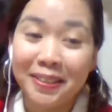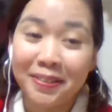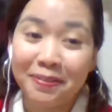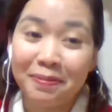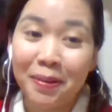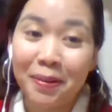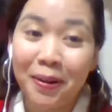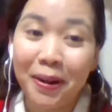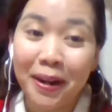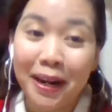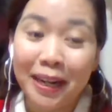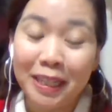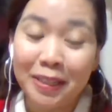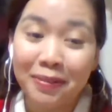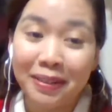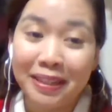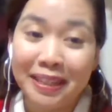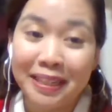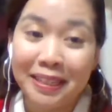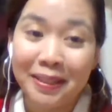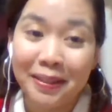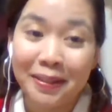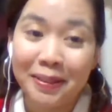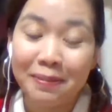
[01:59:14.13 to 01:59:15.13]
more
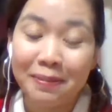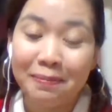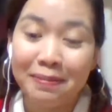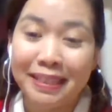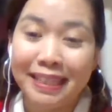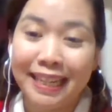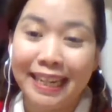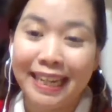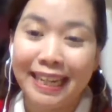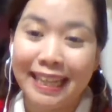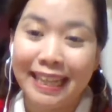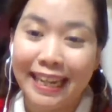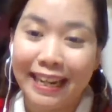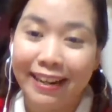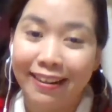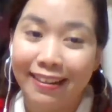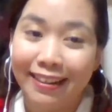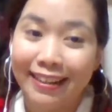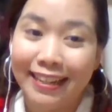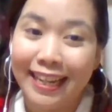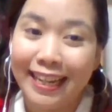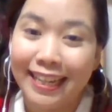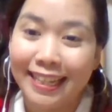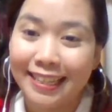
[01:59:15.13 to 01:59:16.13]
actually is also Bisaya
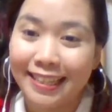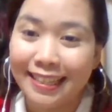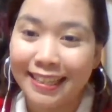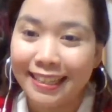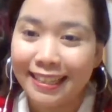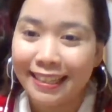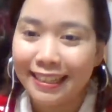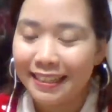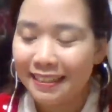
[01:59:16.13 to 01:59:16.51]
there. Yes.